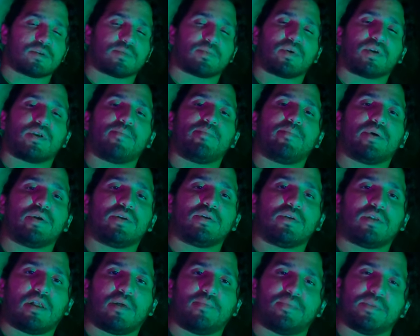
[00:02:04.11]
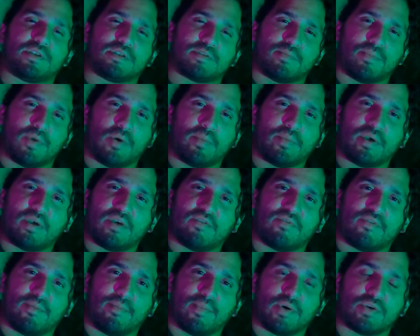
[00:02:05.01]
So I'm gonna bundle up this moment
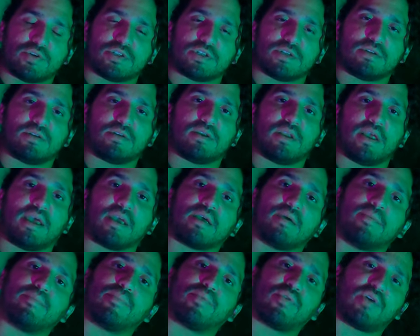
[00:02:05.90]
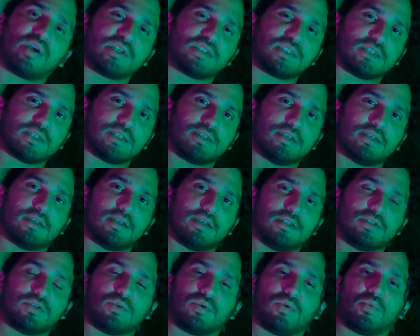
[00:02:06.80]
of emotion and compress it
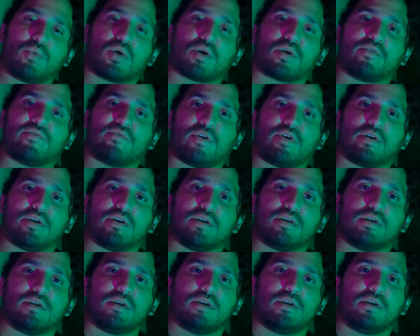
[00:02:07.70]
into a work of art